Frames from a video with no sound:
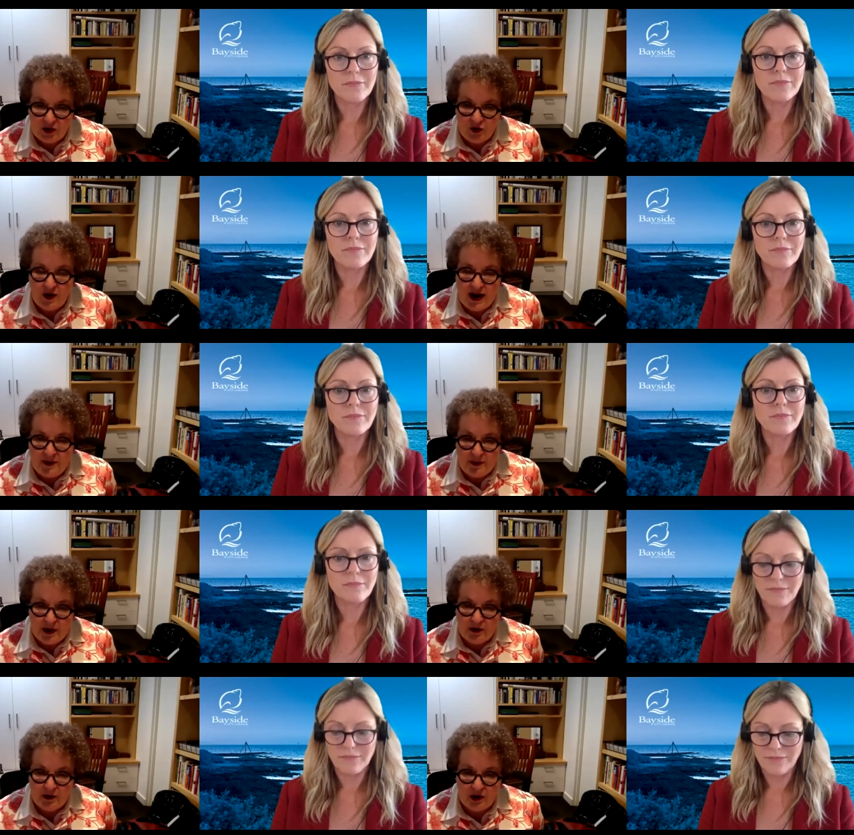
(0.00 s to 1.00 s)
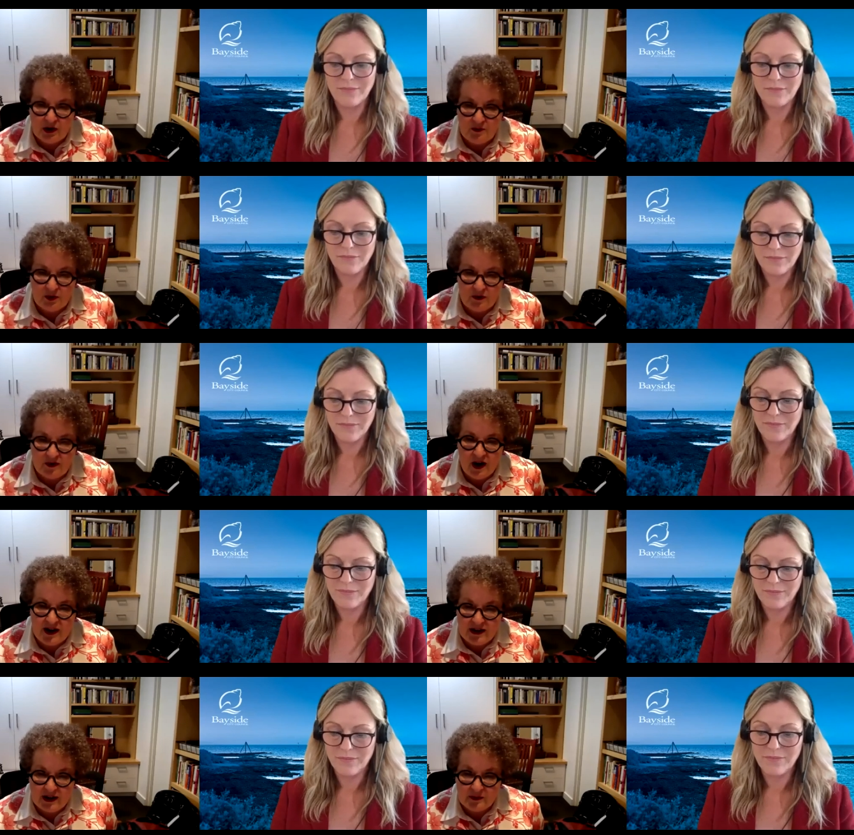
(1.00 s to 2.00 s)
Speaker 1: a grandparent can provide a
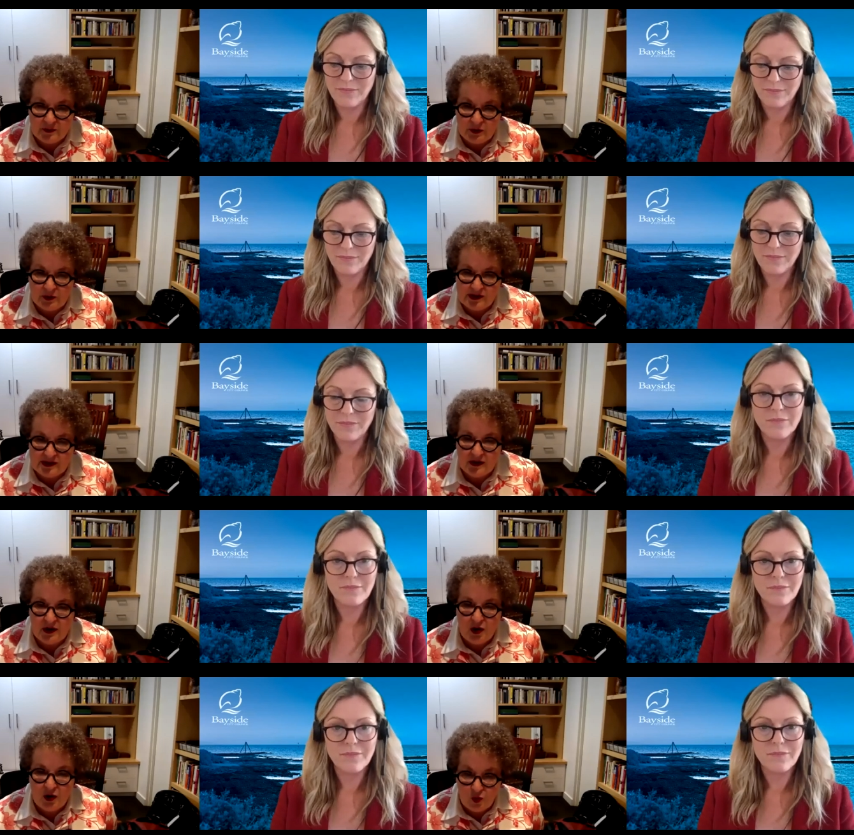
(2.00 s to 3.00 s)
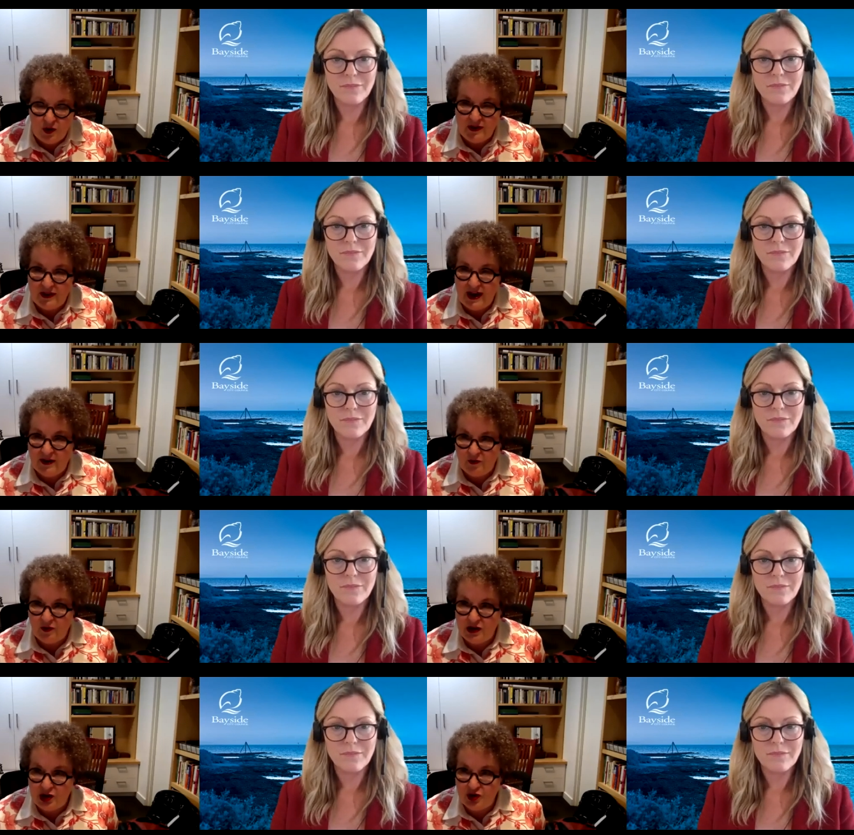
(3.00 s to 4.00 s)
young person with that
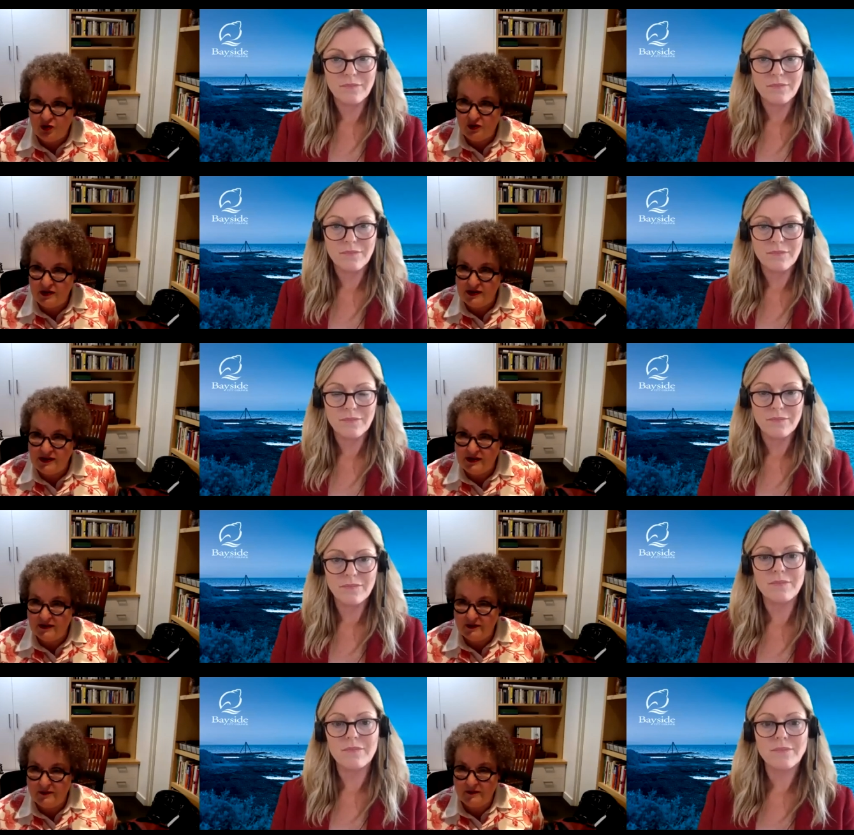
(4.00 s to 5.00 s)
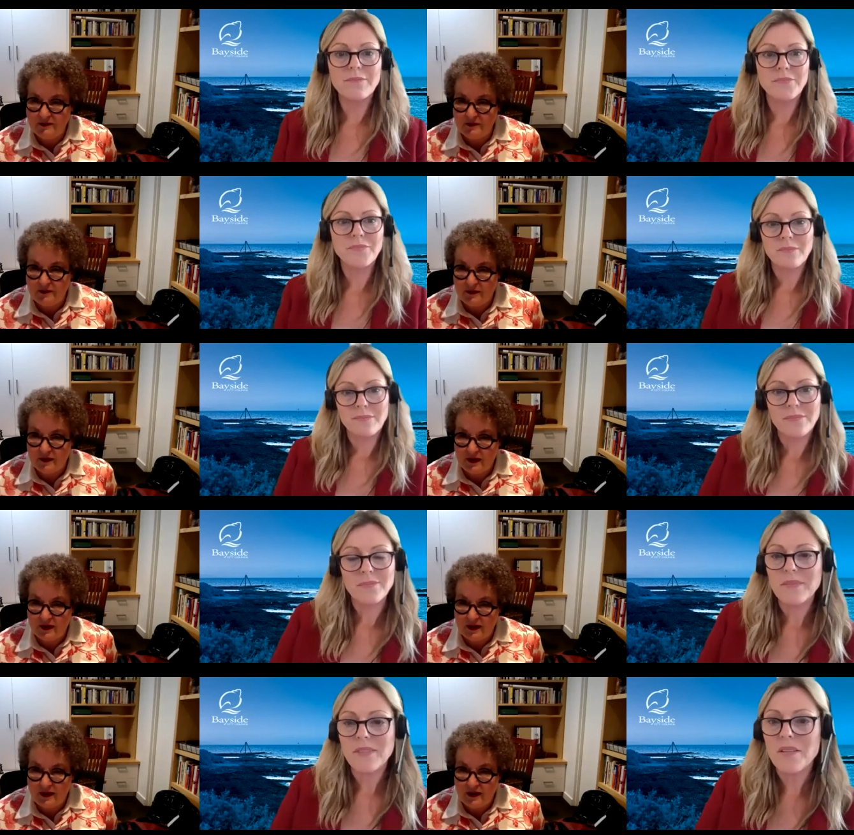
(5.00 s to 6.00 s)
reassurance. Mm.
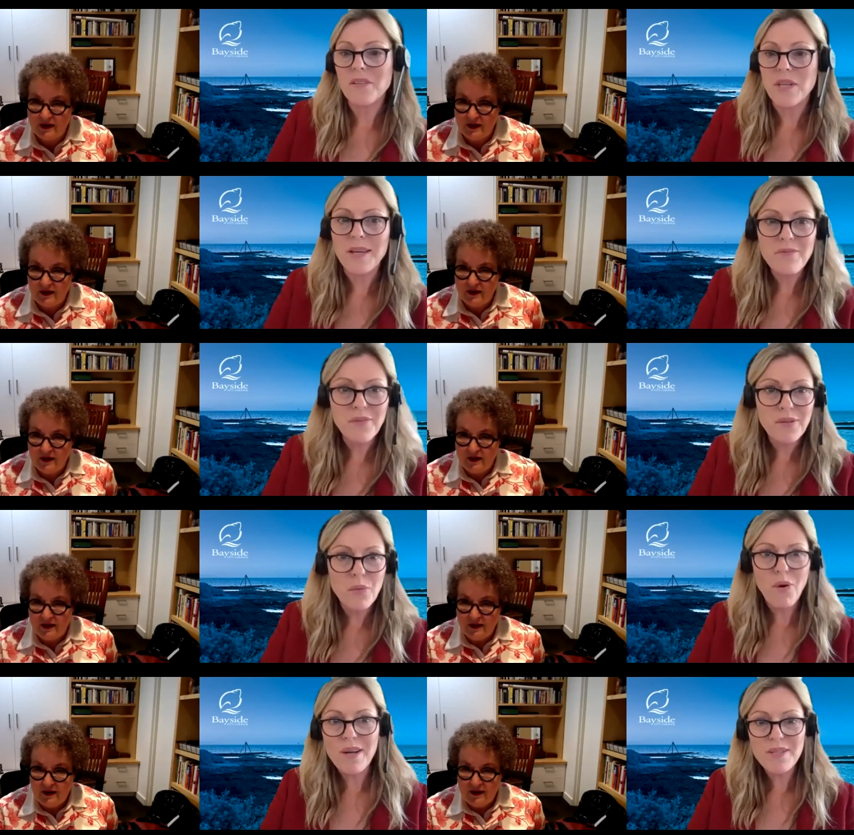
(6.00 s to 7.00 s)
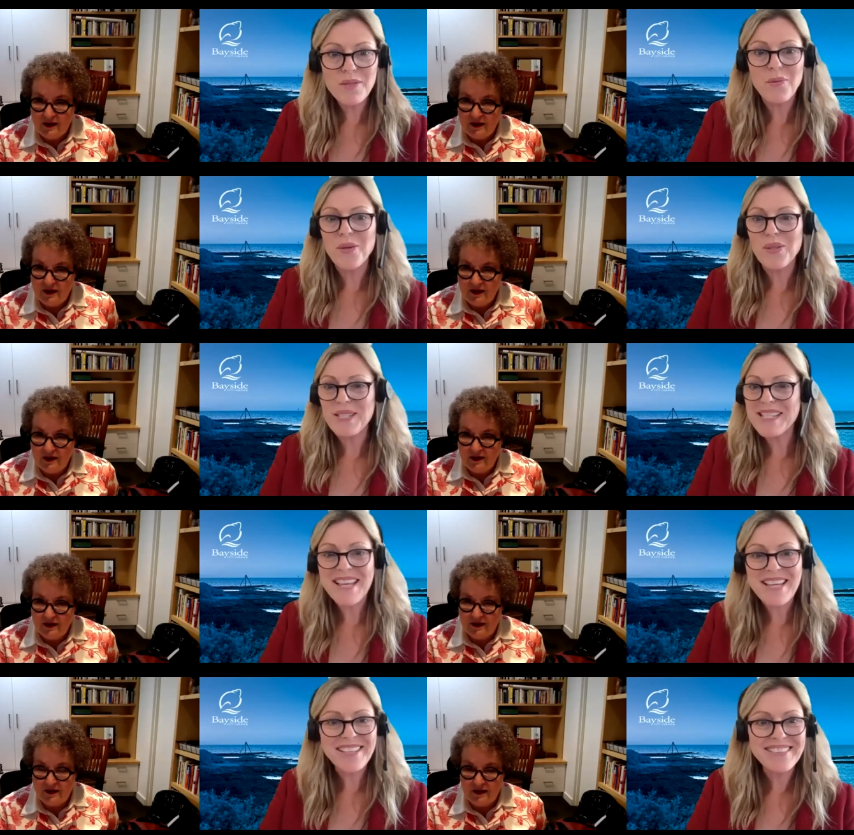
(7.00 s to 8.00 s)
Speaker 2: Thank you, Jane. Very wise words
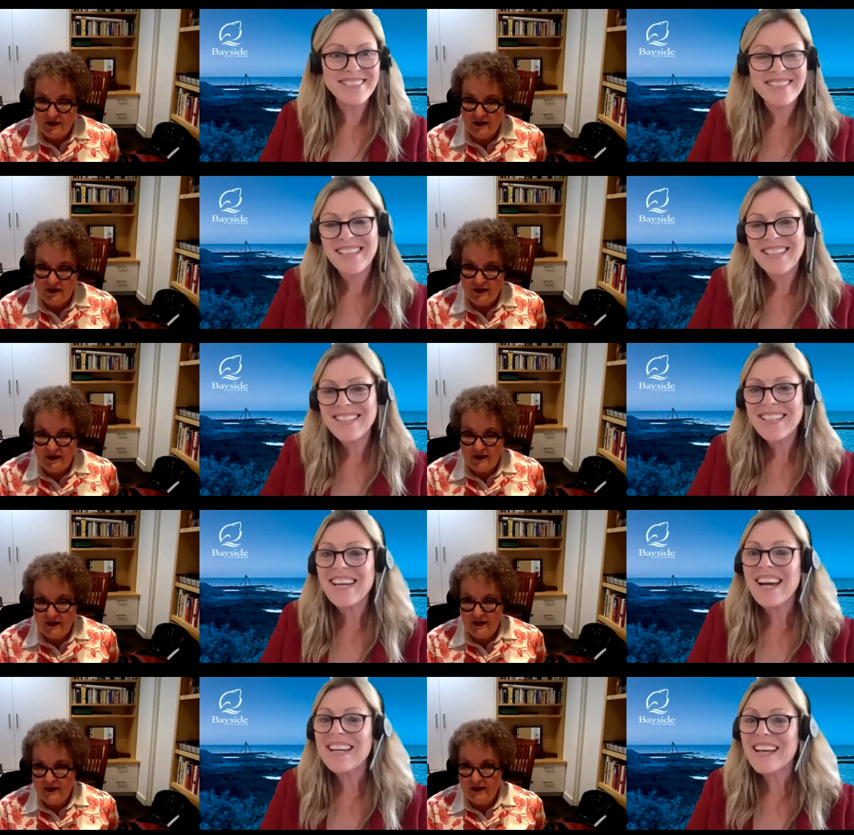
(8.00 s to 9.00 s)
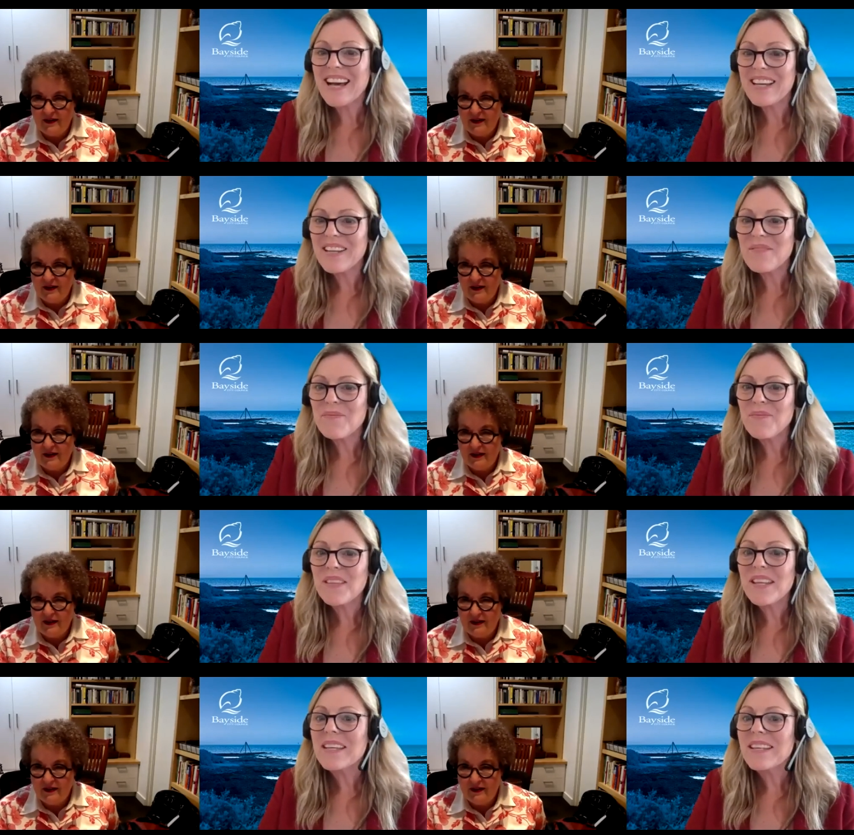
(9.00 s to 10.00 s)
there.
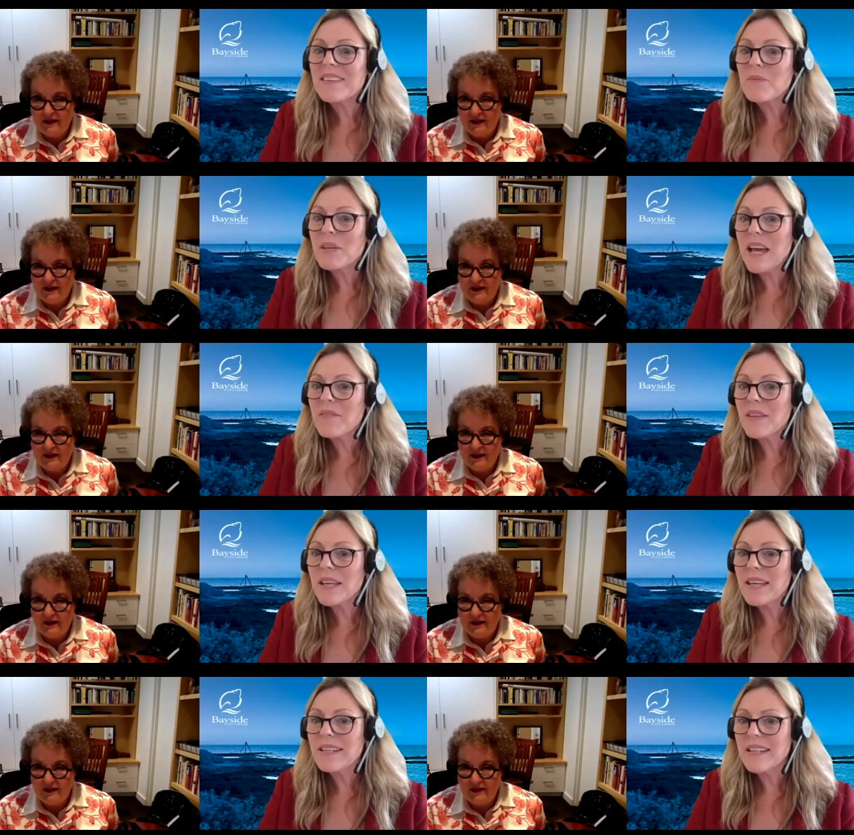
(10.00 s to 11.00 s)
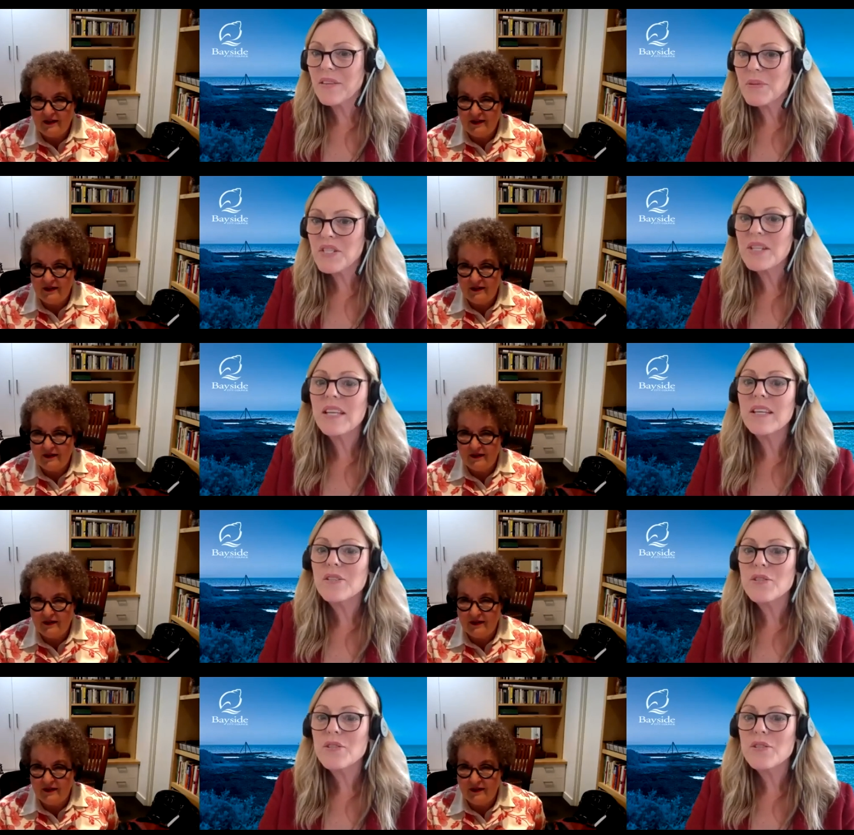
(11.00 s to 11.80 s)
Um, we have a, another question here.